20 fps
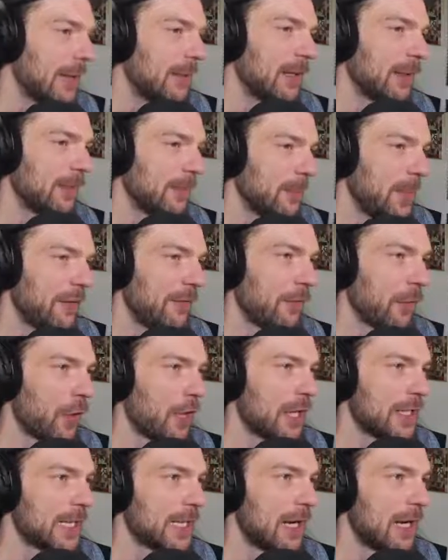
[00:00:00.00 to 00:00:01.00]
Before
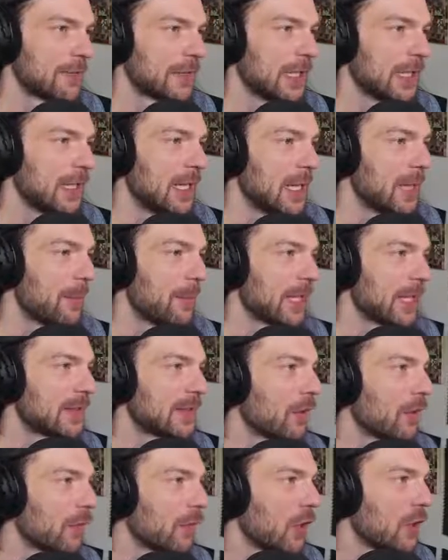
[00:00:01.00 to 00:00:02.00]
and after. But
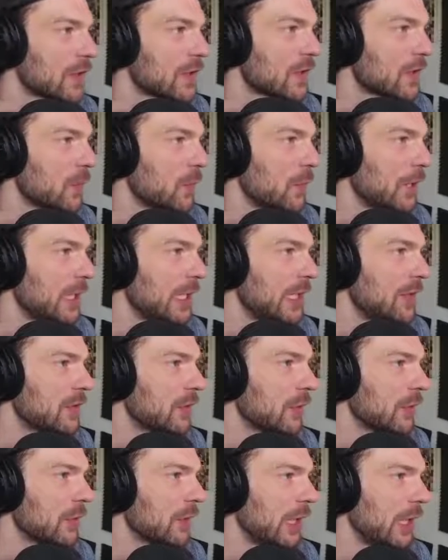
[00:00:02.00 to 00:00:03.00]
of course, we need
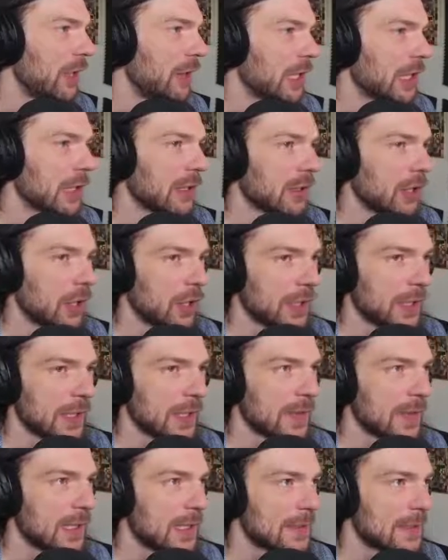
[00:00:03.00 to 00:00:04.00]
to hear it in the
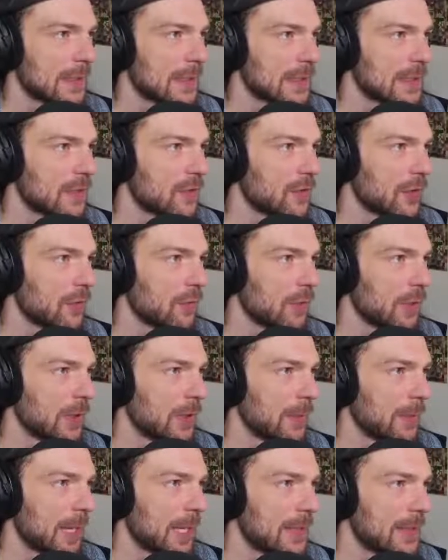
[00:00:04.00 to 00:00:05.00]
context. Let's listen to it with the
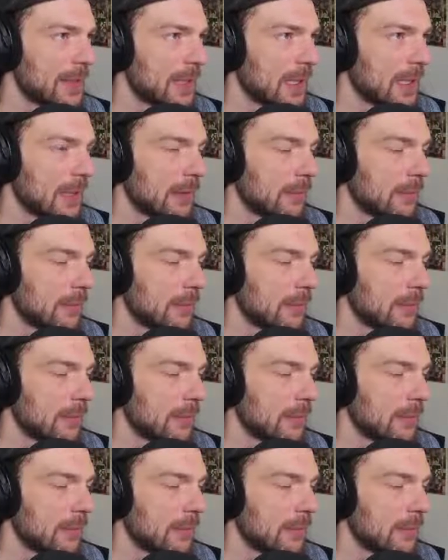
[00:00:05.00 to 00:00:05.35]
bass line.